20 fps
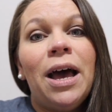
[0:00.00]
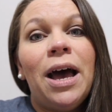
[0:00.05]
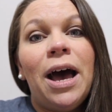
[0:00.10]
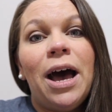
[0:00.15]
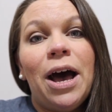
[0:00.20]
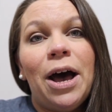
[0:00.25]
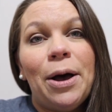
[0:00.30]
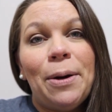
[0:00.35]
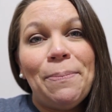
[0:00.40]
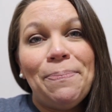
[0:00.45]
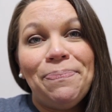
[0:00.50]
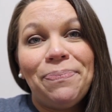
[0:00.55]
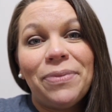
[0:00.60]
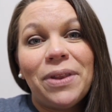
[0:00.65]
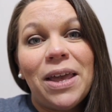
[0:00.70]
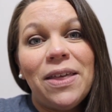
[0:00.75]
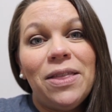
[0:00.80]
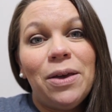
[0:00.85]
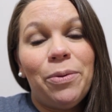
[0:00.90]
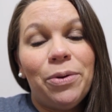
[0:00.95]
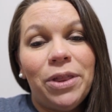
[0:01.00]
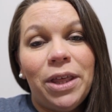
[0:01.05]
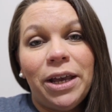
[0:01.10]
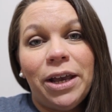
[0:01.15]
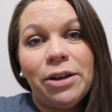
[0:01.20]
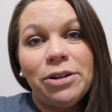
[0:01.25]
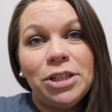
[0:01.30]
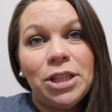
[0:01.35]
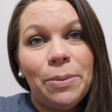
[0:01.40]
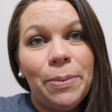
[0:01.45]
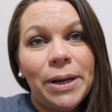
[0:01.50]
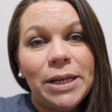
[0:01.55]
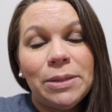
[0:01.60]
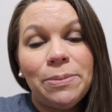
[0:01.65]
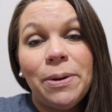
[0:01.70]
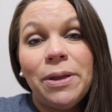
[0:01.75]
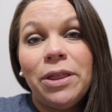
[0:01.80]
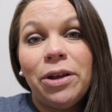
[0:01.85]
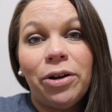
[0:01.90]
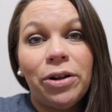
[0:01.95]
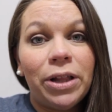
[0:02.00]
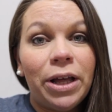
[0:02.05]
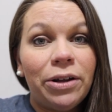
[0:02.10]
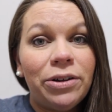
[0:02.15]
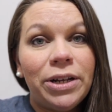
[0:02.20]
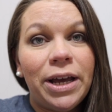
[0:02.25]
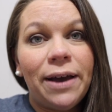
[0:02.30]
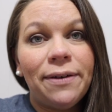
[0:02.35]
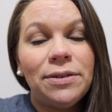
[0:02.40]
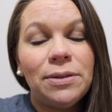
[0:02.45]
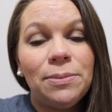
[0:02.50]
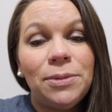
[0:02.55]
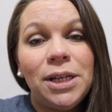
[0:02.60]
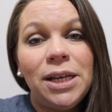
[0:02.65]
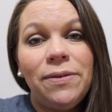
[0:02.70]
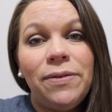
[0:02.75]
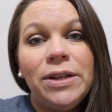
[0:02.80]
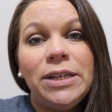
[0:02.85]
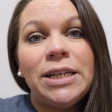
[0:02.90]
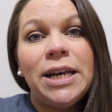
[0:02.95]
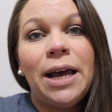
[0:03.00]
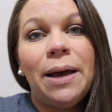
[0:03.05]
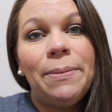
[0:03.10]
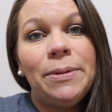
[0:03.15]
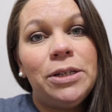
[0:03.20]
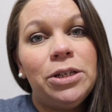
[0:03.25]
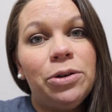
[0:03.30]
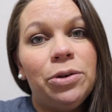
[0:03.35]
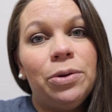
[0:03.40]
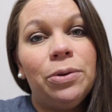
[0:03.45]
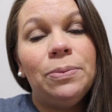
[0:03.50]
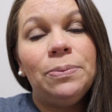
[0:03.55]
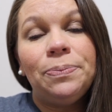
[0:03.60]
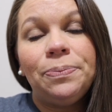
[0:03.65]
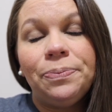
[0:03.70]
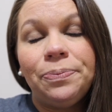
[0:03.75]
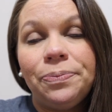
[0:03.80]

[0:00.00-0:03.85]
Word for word: Um, and then when they go to the basement, they're allowed to have some TV time until